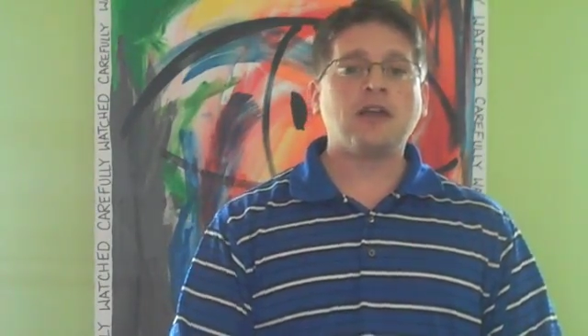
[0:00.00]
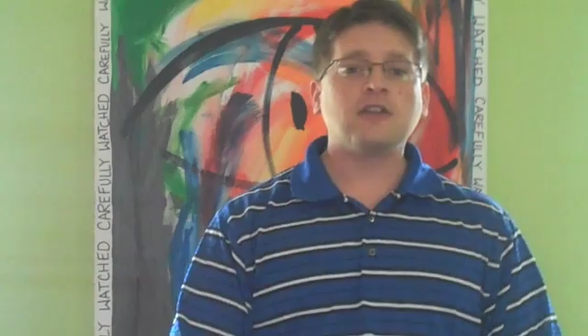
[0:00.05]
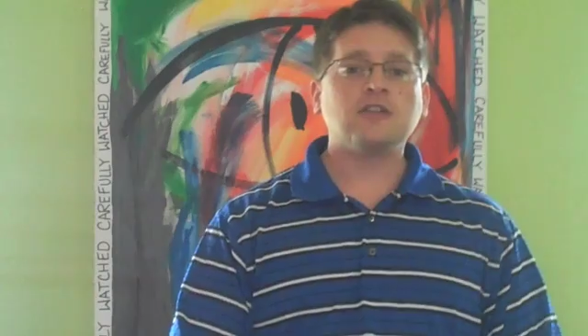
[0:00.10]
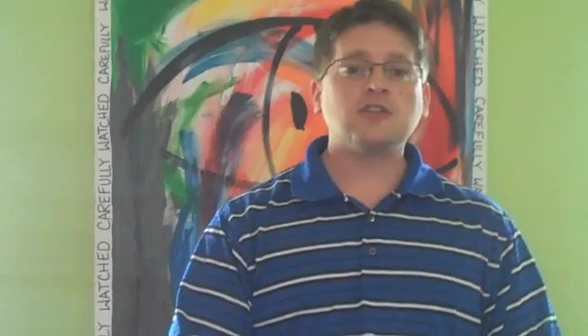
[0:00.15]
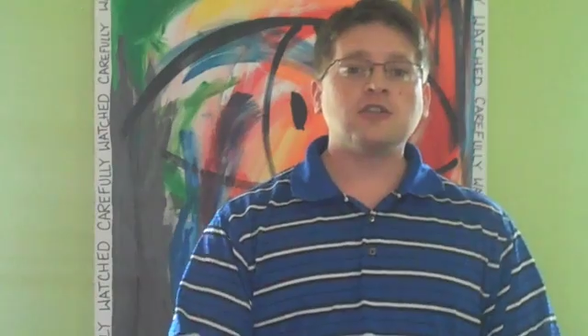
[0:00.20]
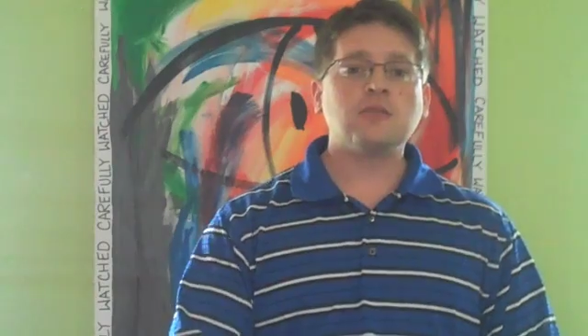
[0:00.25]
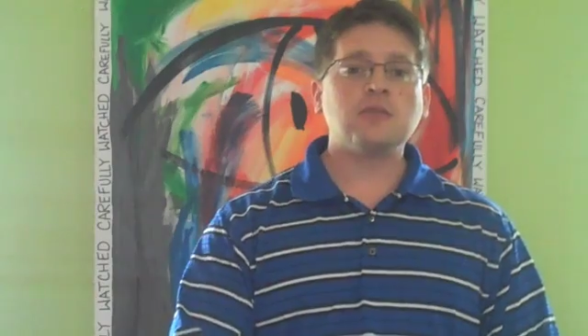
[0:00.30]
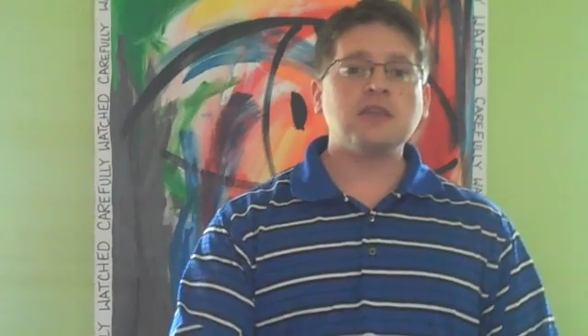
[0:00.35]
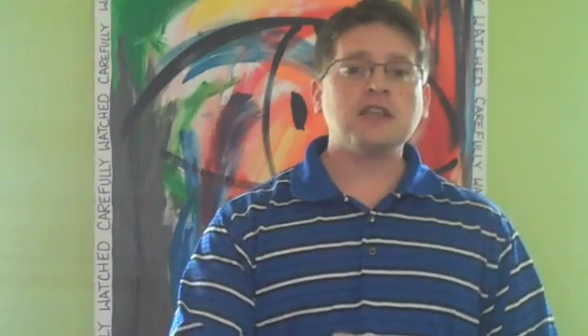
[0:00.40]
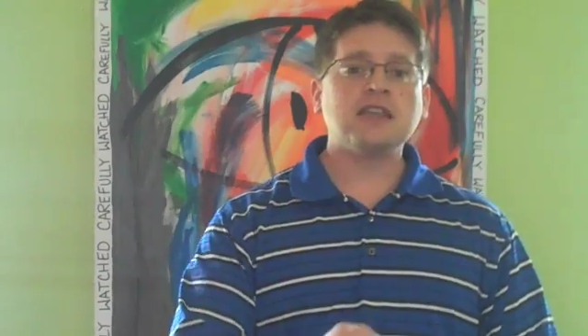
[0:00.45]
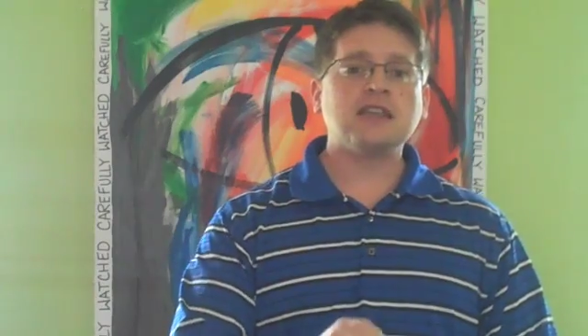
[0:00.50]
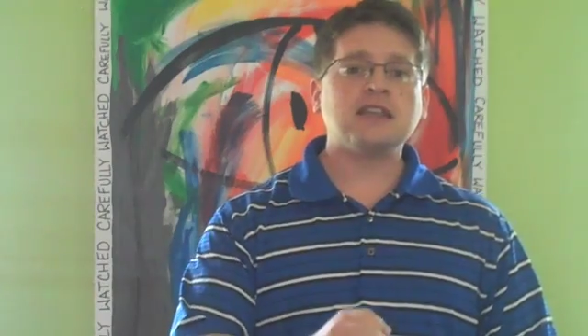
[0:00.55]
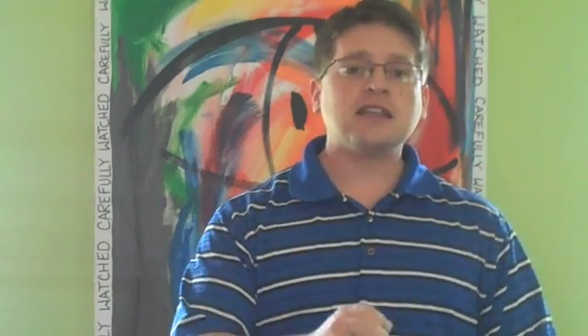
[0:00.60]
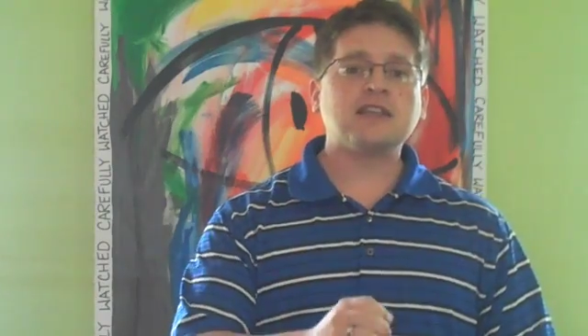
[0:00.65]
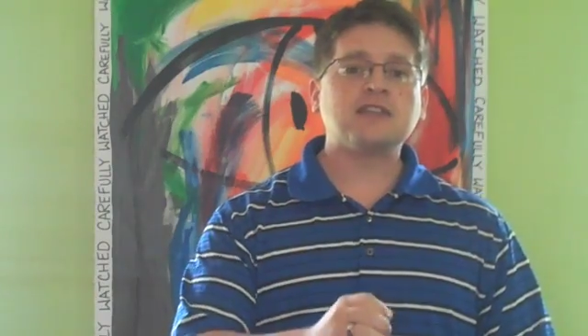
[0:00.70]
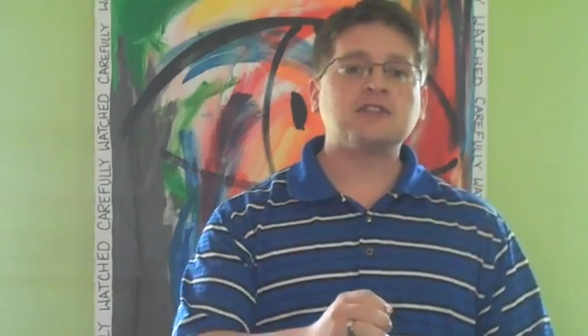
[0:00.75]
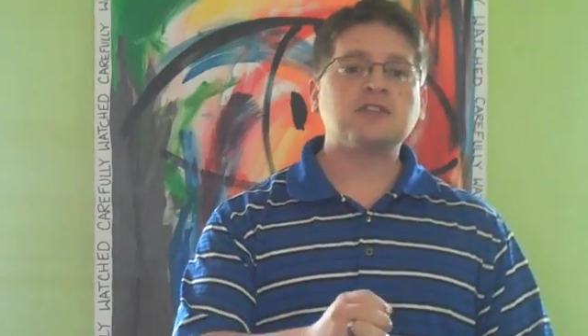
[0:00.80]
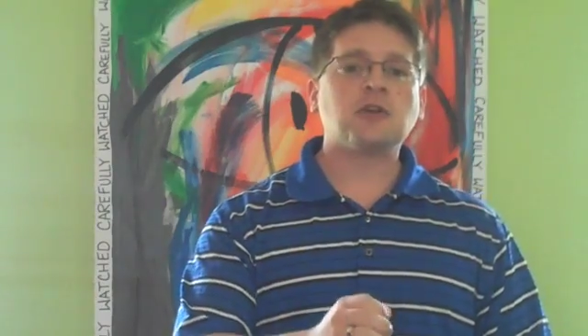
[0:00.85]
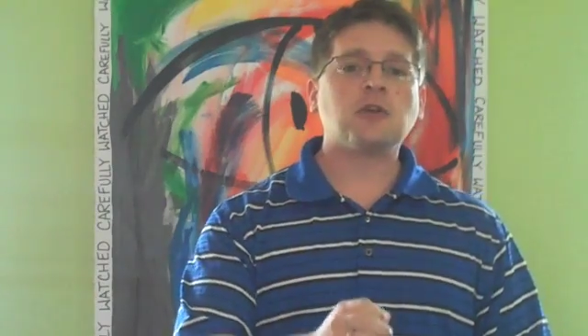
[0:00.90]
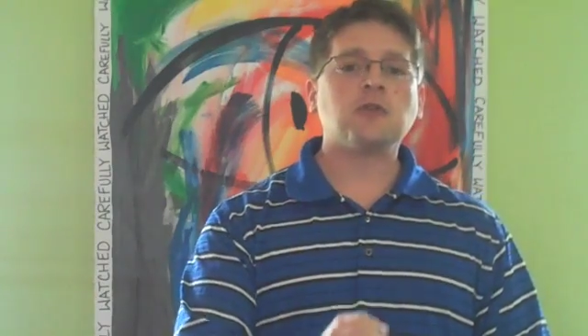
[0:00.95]
to be in
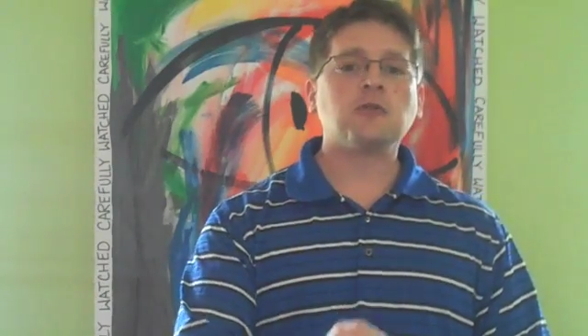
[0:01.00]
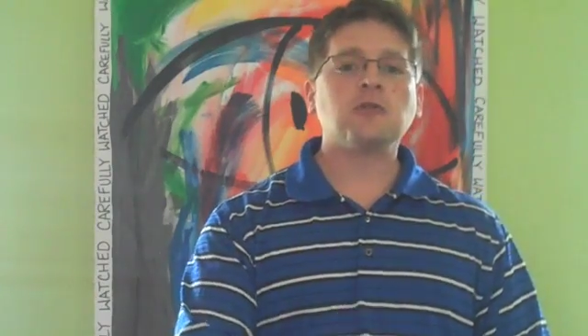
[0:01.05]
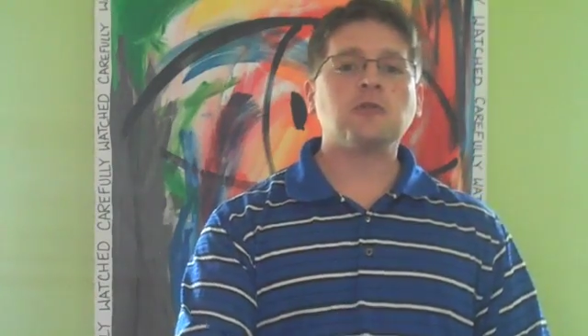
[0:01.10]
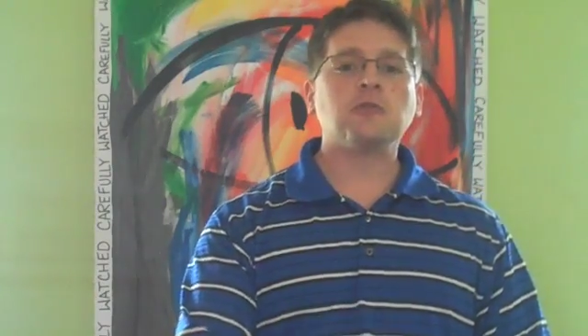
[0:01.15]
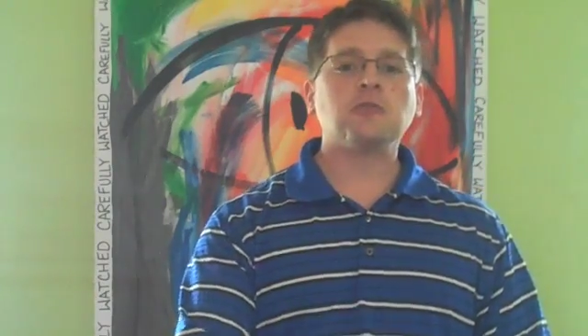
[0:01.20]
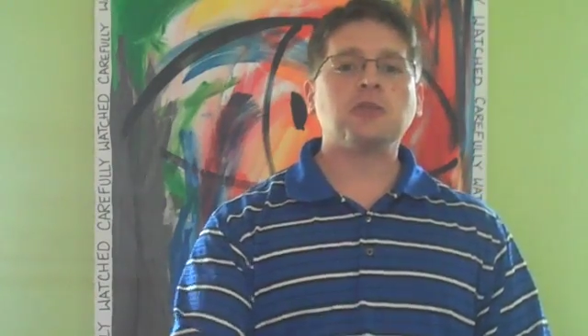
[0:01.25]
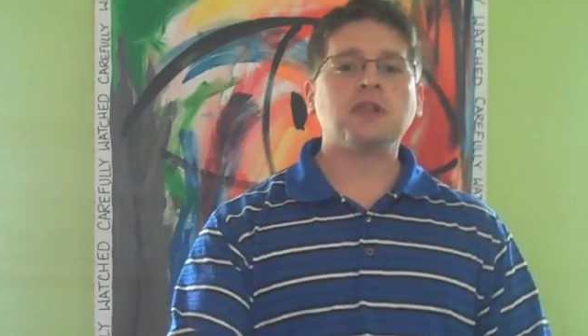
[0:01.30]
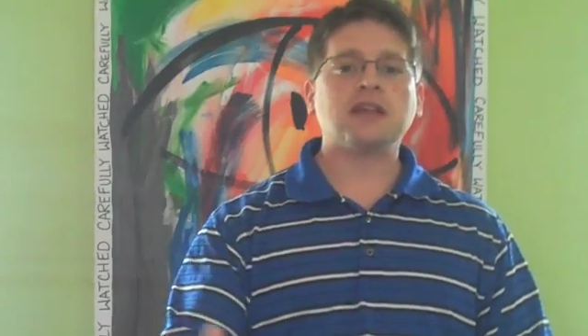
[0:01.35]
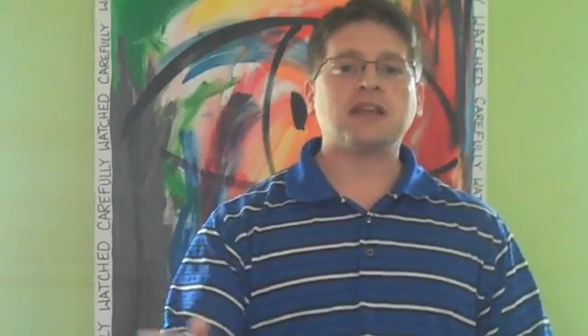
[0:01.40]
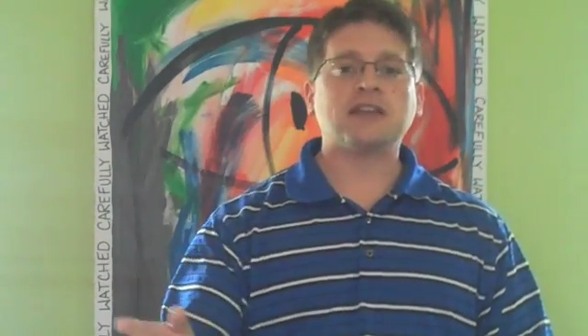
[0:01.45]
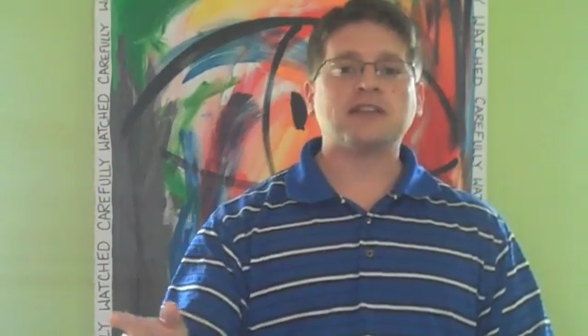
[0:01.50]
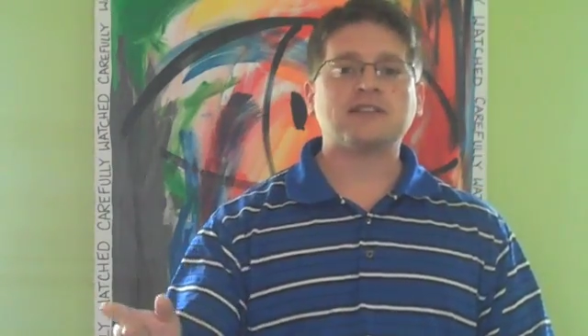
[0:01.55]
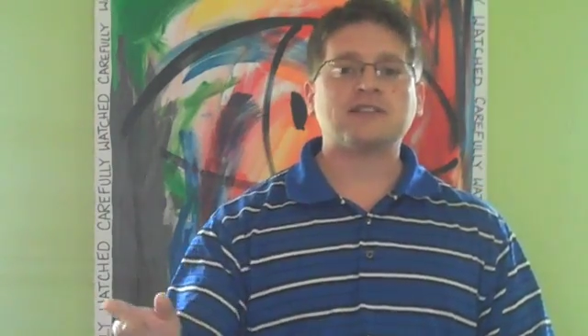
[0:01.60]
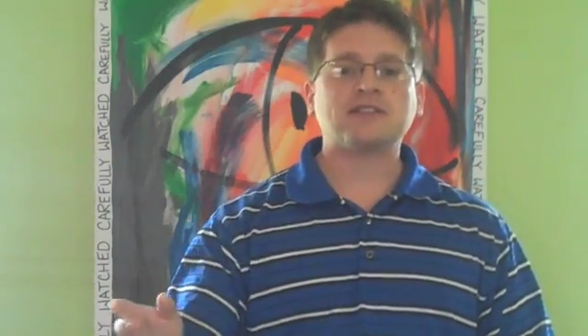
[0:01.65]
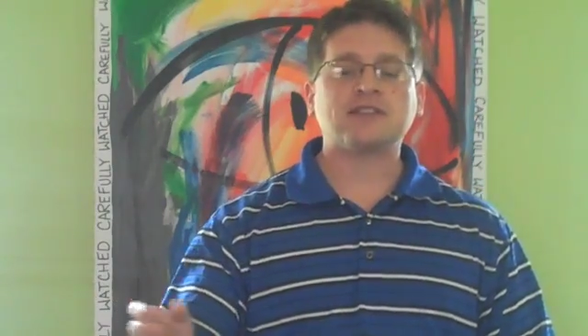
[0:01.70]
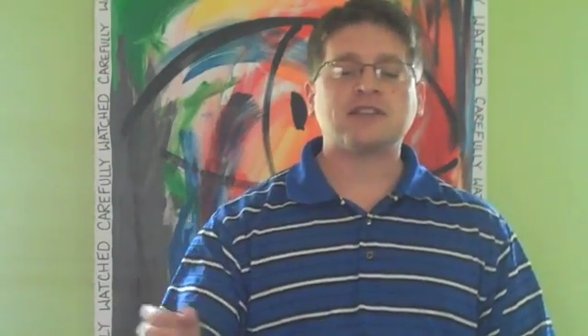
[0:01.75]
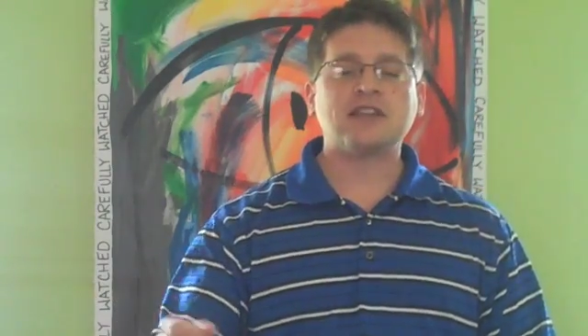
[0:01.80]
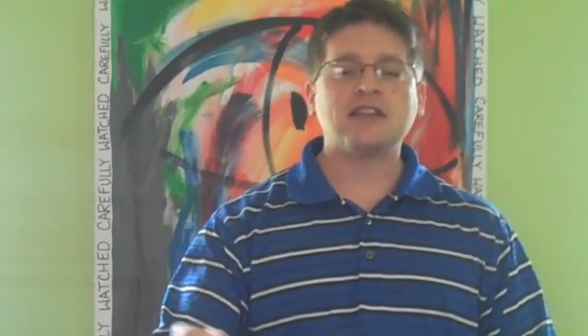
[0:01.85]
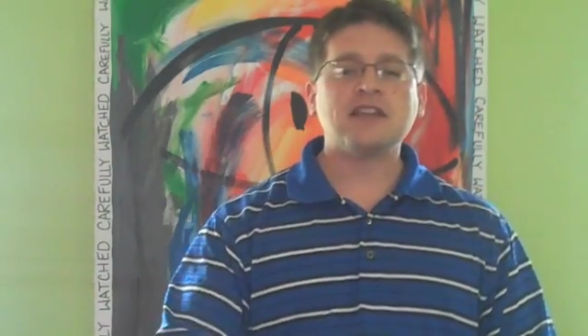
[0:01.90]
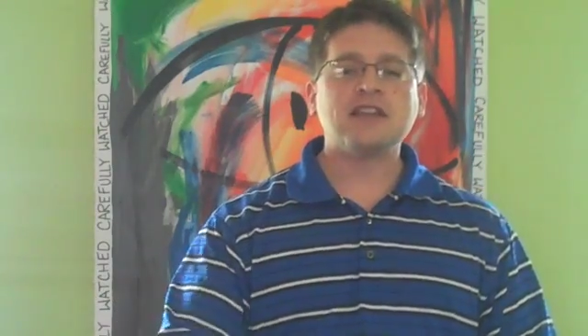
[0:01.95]
eternal bliss,